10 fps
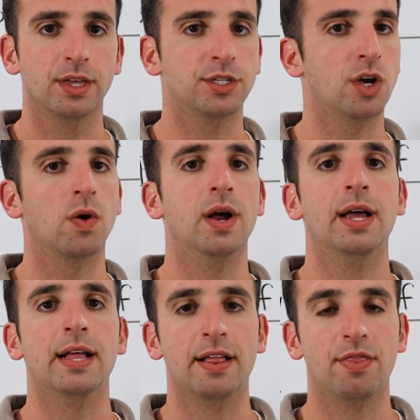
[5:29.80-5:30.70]
So
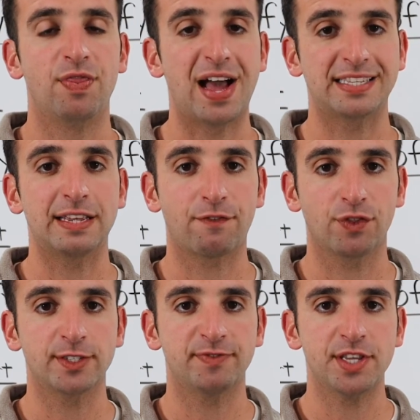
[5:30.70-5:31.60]
that's it for
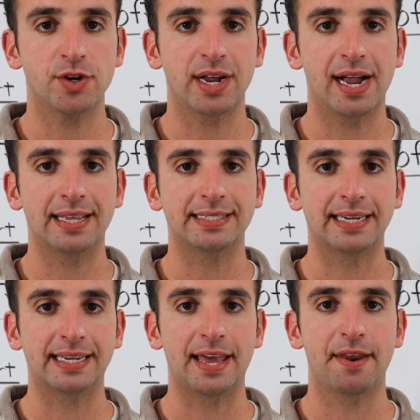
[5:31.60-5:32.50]
this video, guys.
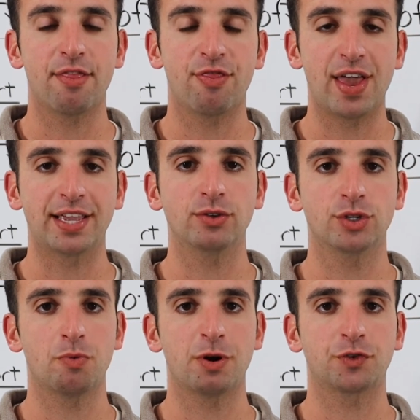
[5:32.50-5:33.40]
Again, thank you
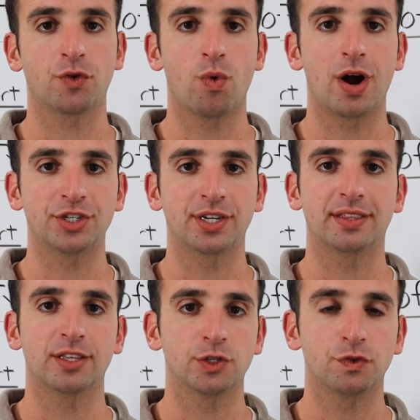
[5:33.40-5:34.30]
so much for watching
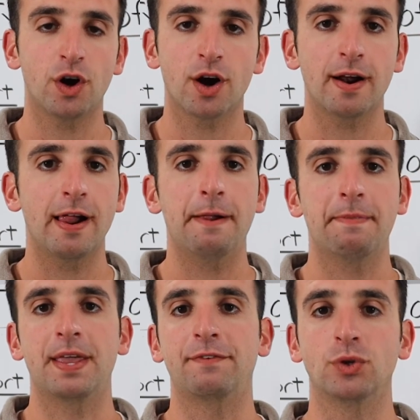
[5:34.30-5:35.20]
it this far.
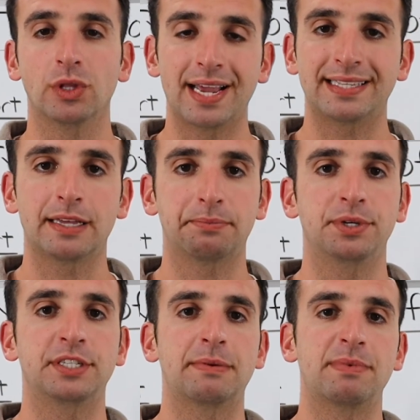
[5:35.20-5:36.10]
If you liked it,
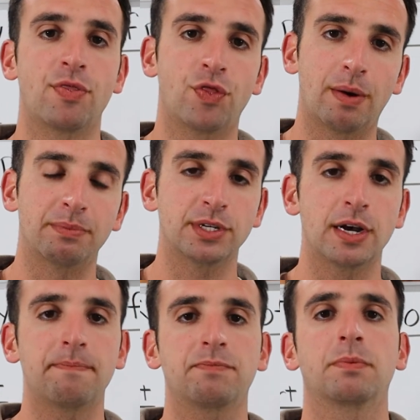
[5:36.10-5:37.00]
please give me a thumbs
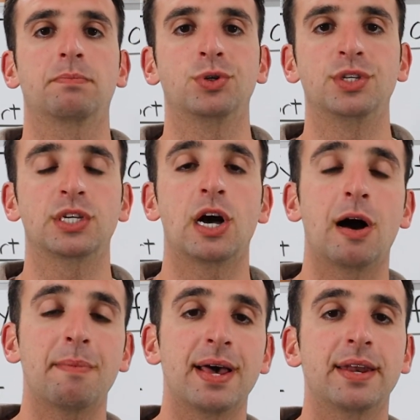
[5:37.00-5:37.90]
up, please
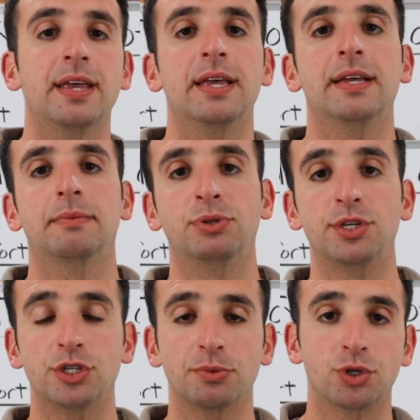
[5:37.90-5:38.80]
comment,
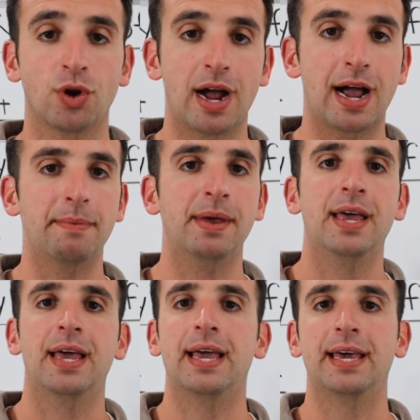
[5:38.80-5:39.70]
please subscribe,
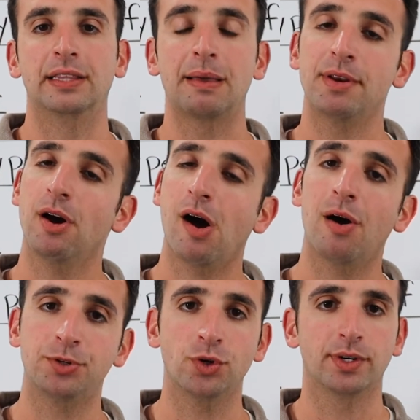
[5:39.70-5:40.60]
and let me know how
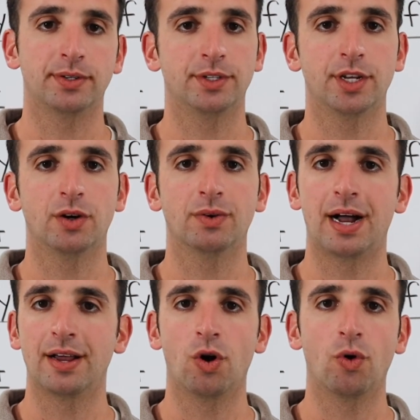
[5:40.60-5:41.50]
I'm doing. You know,
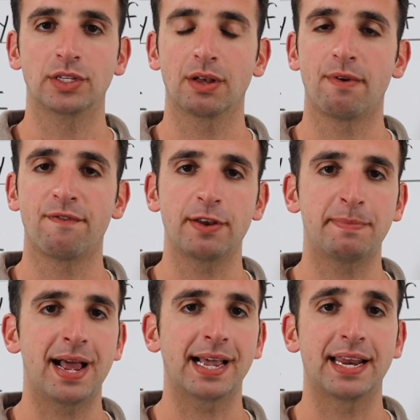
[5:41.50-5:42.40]
I always love the
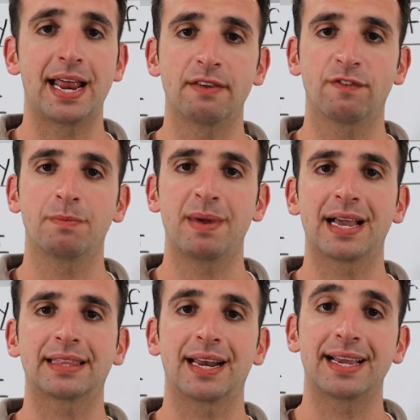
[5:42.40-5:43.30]
feedback, and any
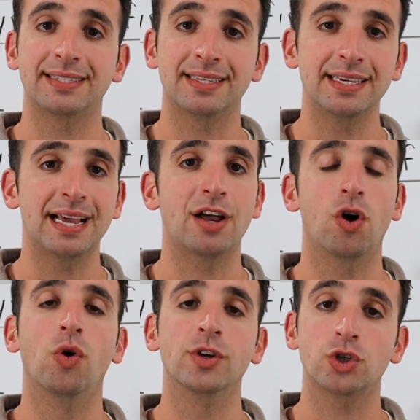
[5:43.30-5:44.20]
feedback that I see, I
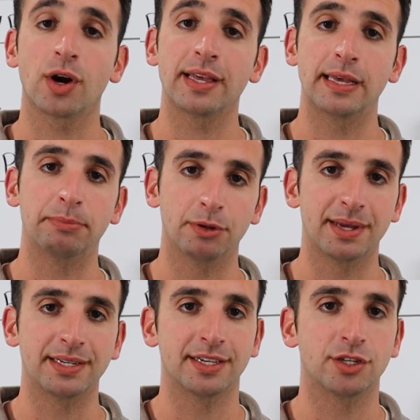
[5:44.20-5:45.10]
always try to
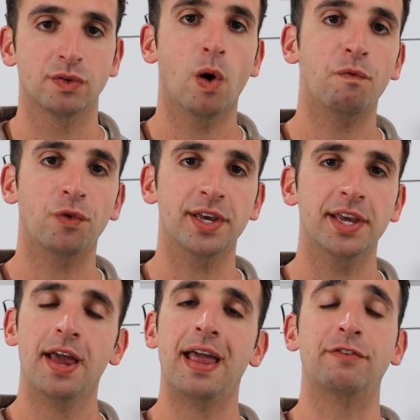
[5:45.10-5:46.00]
implement it. So
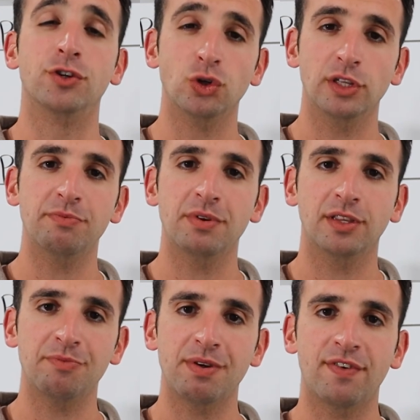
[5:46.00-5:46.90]
hopefully, if you do
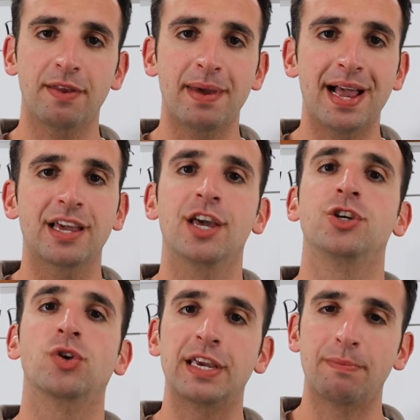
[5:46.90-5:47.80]
leave me feedback,
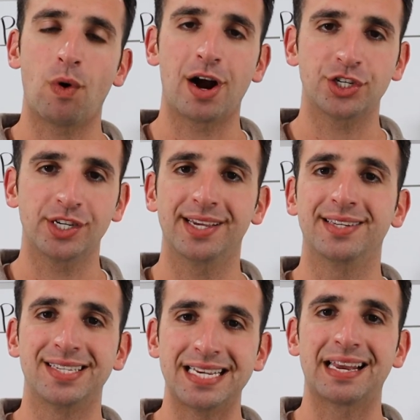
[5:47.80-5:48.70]
you'll keep watching
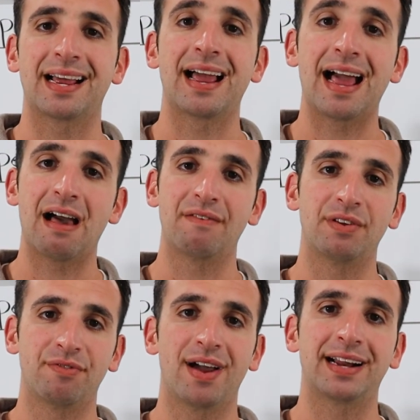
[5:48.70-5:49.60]
and see that I have,
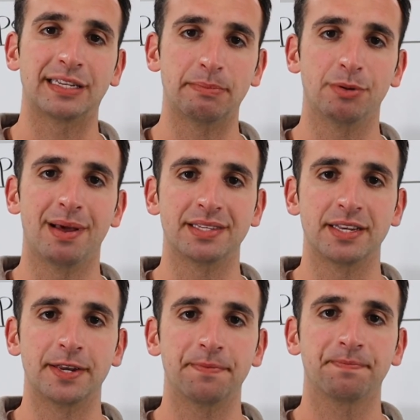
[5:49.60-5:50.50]
in fact,
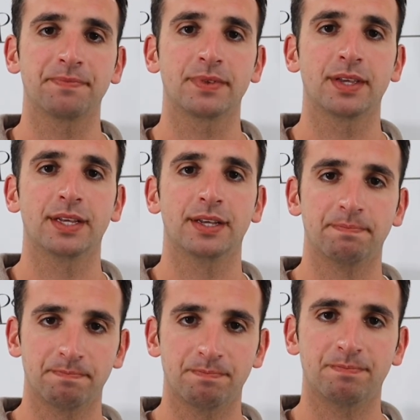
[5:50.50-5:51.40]
implemented it.
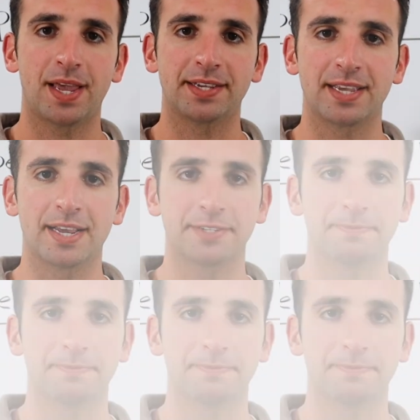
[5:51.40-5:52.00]
Thanks, guys.